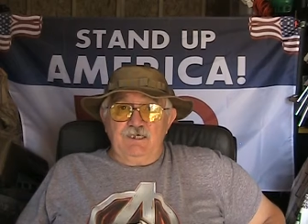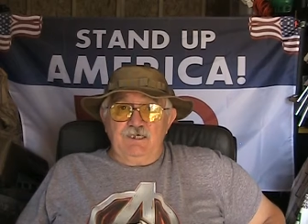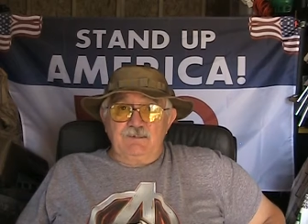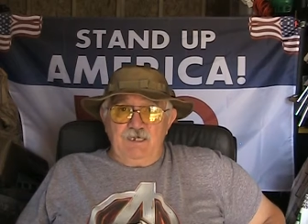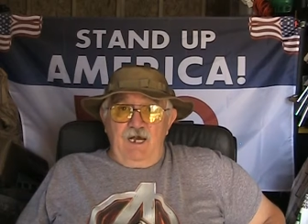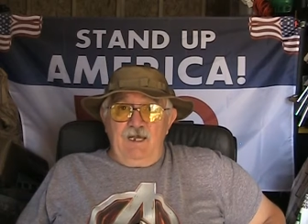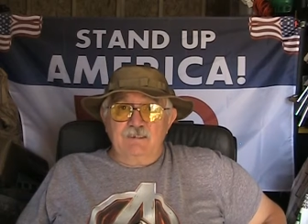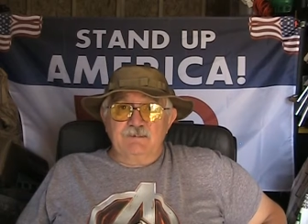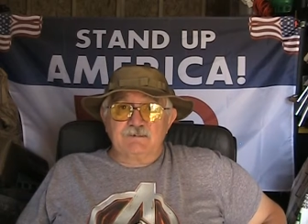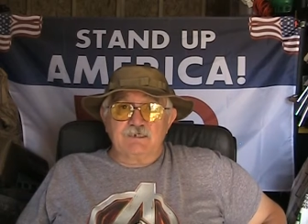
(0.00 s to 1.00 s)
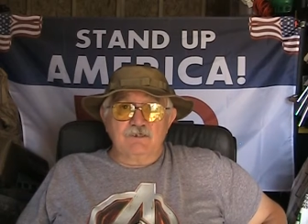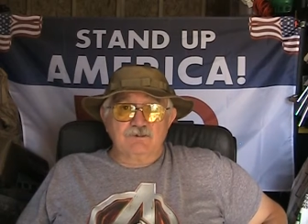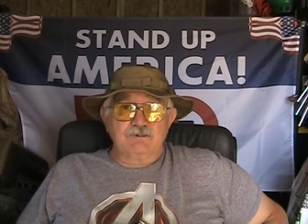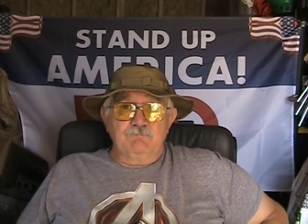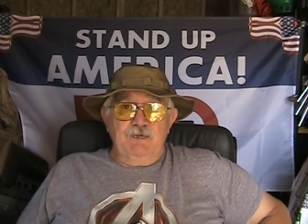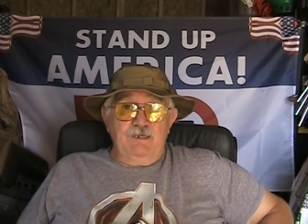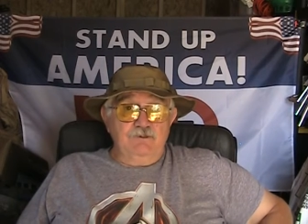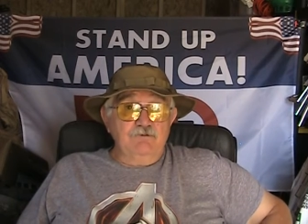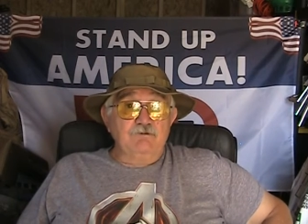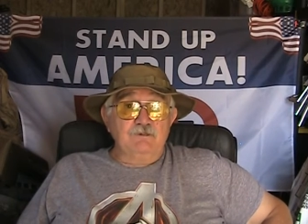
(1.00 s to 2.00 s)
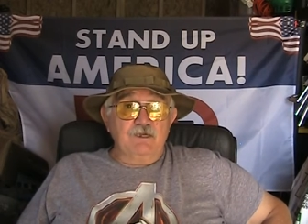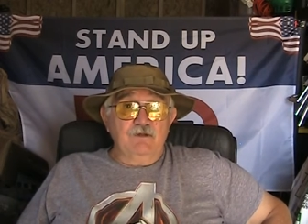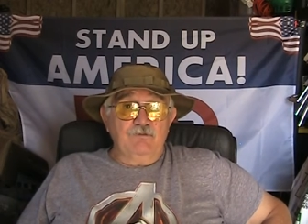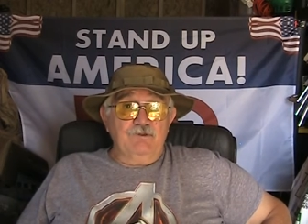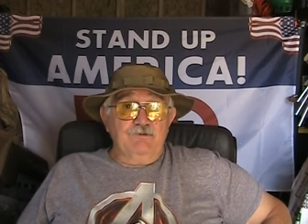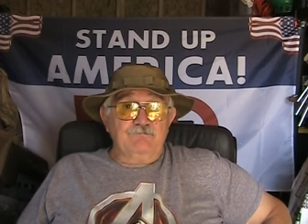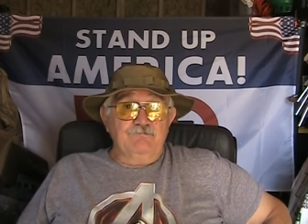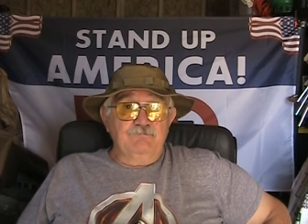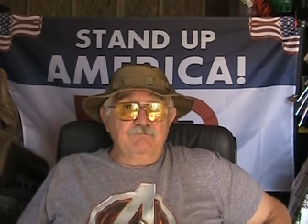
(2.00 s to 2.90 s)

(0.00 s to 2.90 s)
is a highly intelligent man. You can tell this.